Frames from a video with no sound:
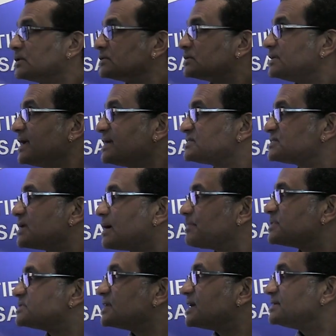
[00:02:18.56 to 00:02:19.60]
The next
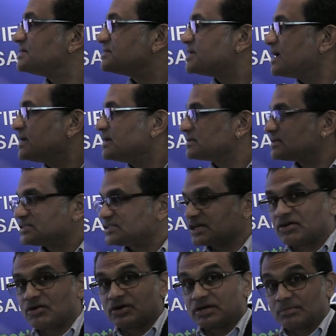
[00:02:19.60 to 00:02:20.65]
step is then taking the
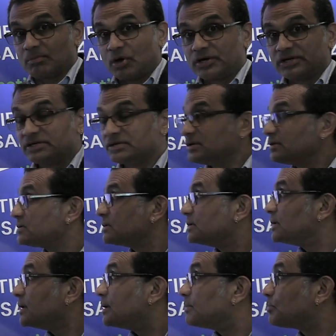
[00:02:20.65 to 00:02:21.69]
security monitor,
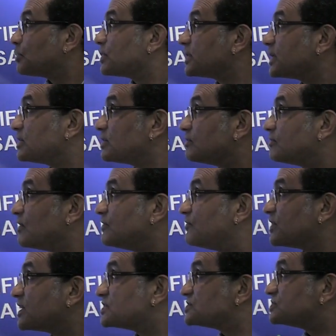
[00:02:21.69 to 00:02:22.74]
putting it in a
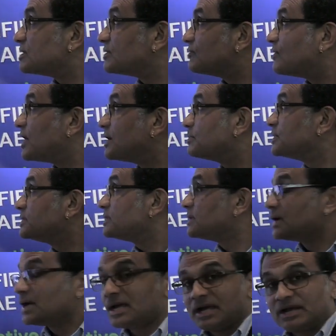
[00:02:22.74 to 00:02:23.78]
verification environment,
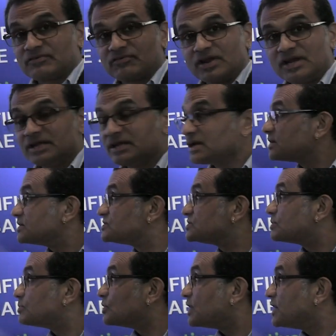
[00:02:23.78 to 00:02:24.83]
and running it in
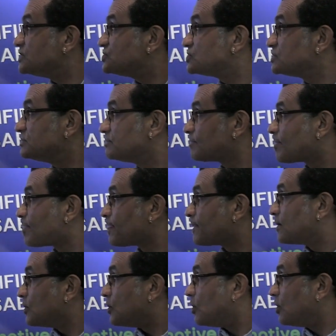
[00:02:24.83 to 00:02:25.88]
simulation
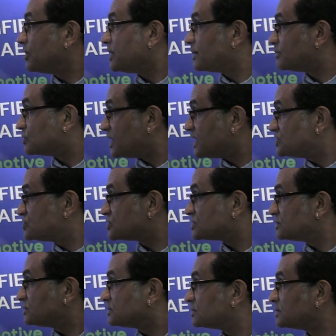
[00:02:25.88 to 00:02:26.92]
or emulation,